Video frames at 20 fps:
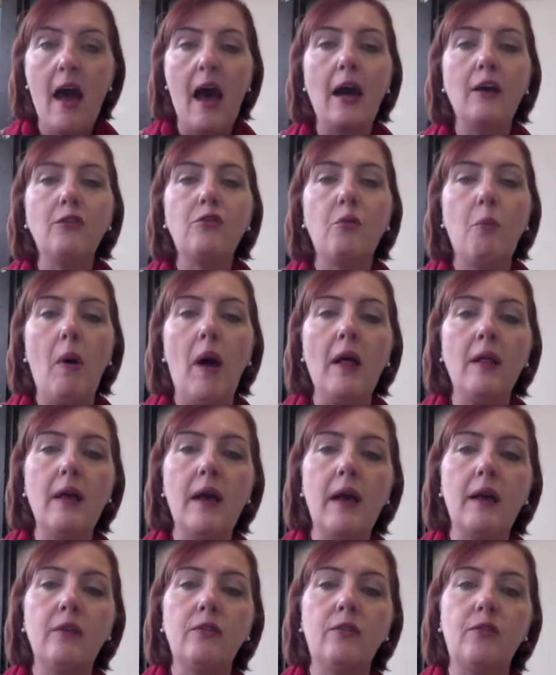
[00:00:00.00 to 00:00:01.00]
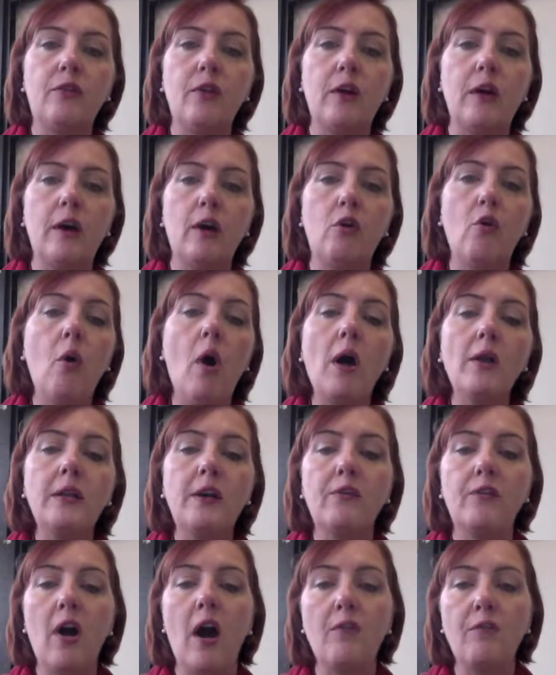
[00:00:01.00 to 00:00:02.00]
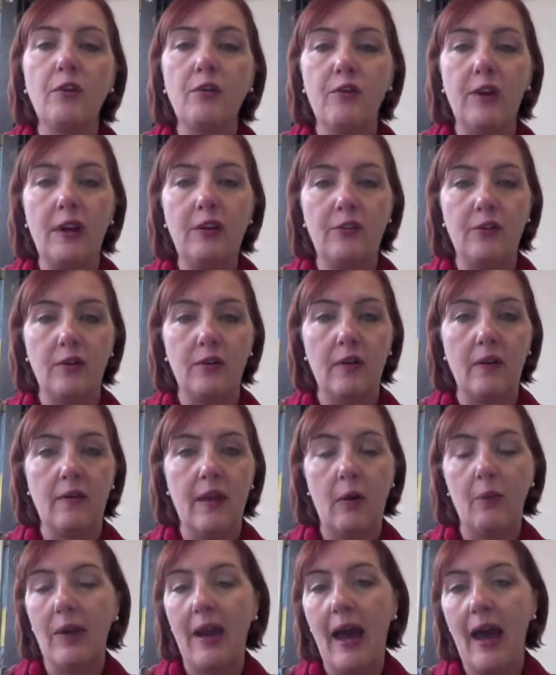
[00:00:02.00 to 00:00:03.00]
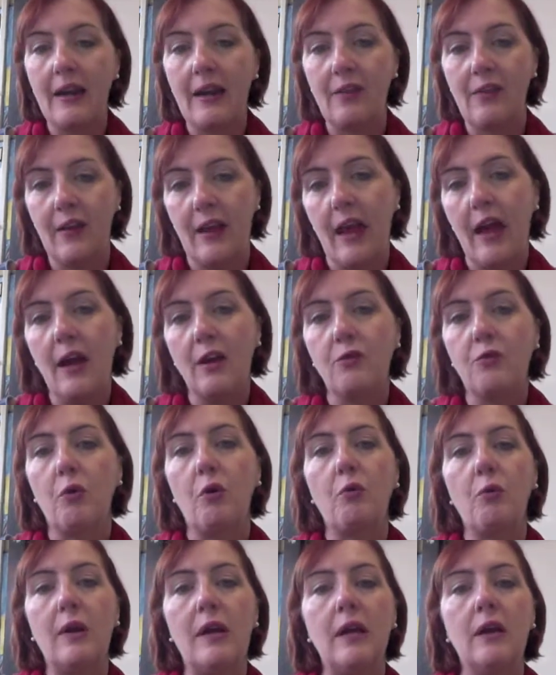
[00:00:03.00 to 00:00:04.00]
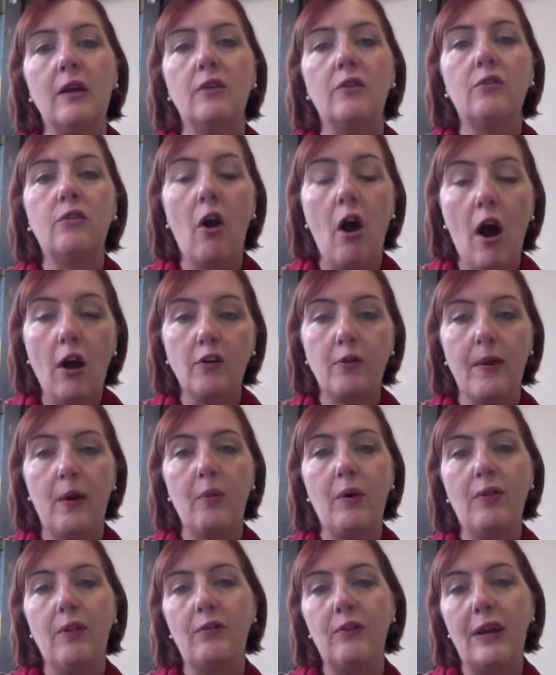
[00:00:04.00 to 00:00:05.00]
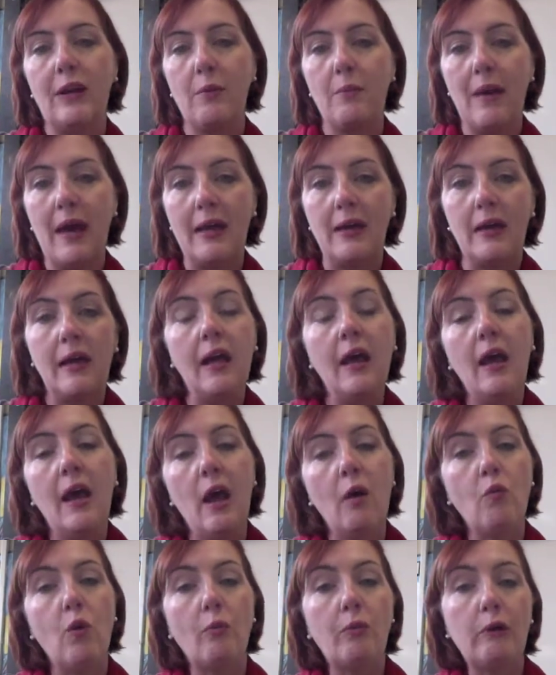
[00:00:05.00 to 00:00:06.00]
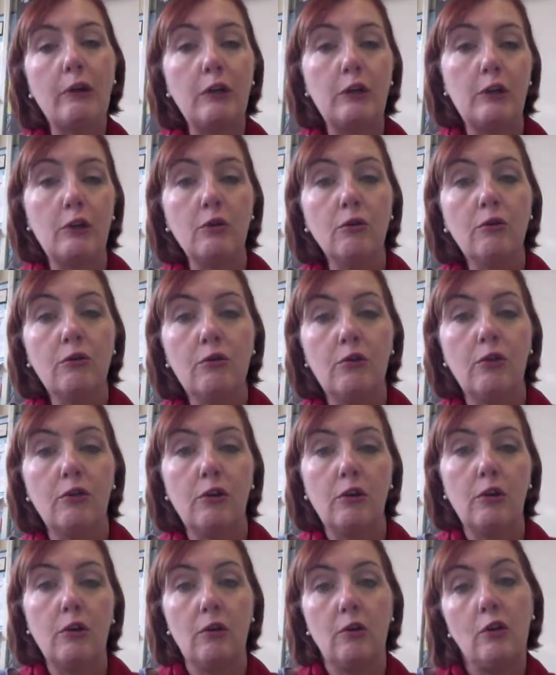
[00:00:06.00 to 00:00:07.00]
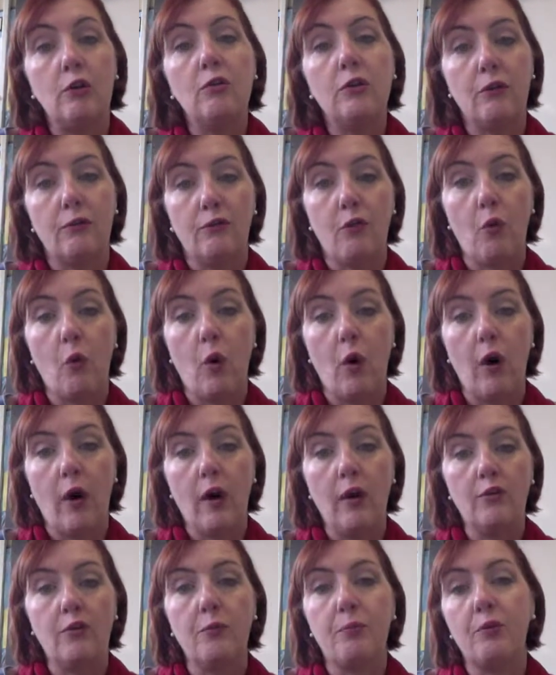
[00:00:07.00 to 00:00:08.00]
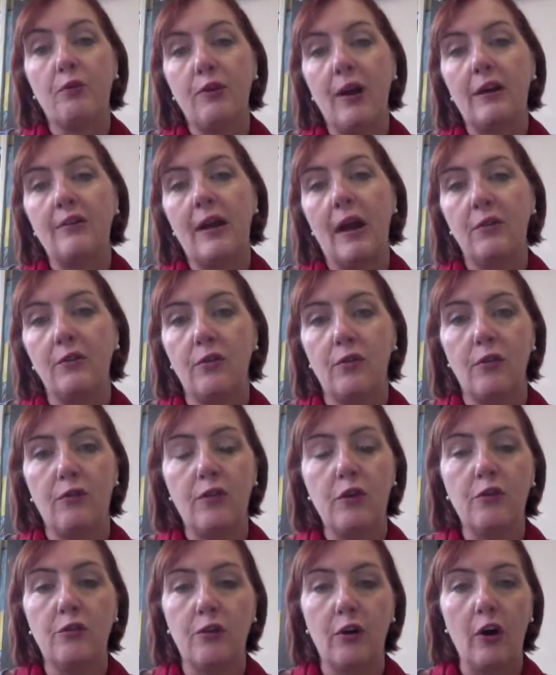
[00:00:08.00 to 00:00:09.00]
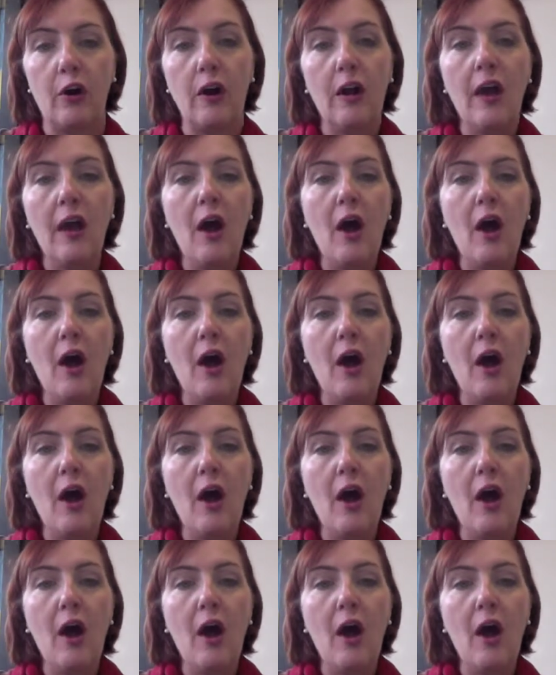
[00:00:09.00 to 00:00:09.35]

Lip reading: as well as the quality of conversation that we had at the end, where we talked about what the data meant and what we could use it for to project out into the future.